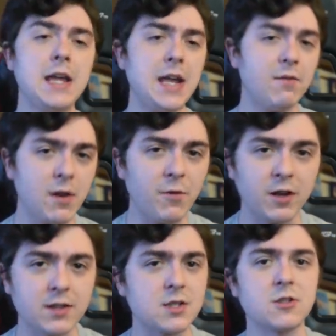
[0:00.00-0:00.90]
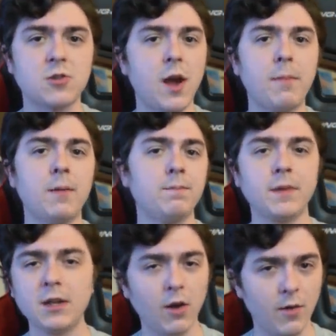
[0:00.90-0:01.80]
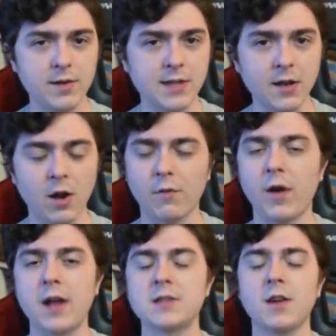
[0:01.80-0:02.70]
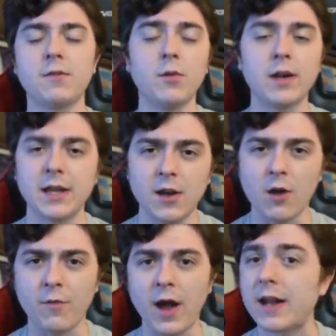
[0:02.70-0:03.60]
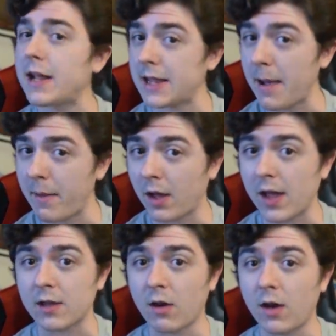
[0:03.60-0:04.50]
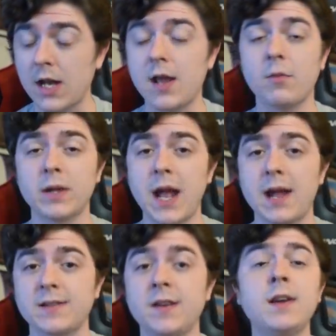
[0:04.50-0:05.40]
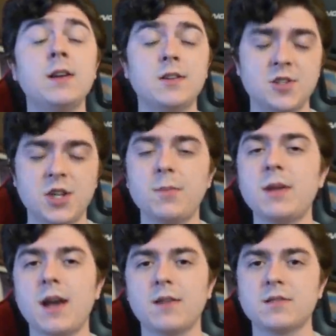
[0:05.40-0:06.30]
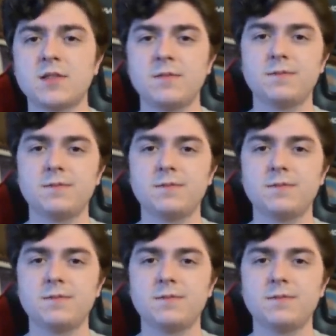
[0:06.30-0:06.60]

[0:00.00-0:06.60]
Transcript: even if you click the subscribe button, you don't always get notified. So if you want to get notified, hit that bell icon. And with that, Chibi out.